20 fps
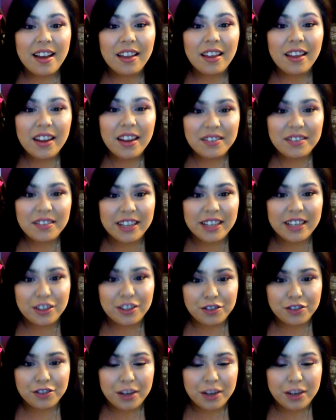a lot of
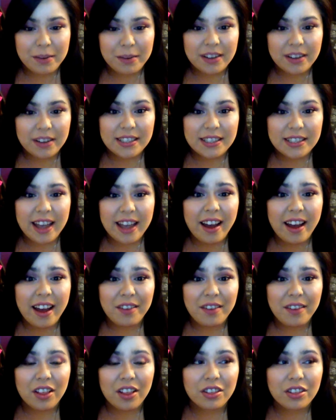dandruff treatments
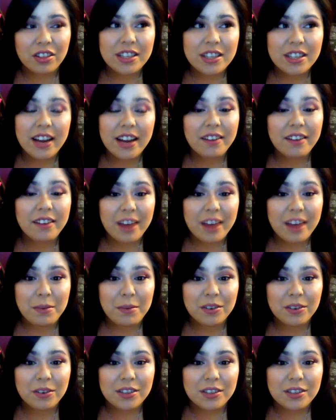have a ton of
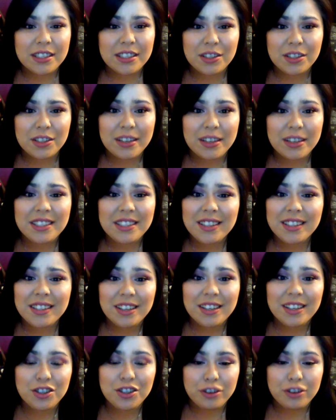chemicals, and so that's just
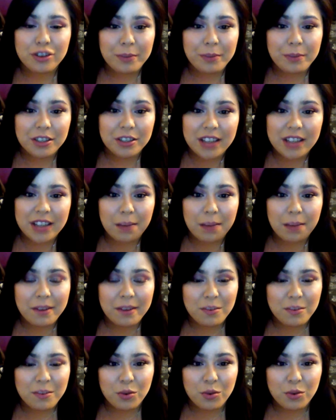going to strip your scalp
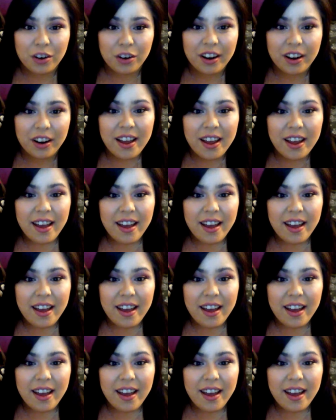even more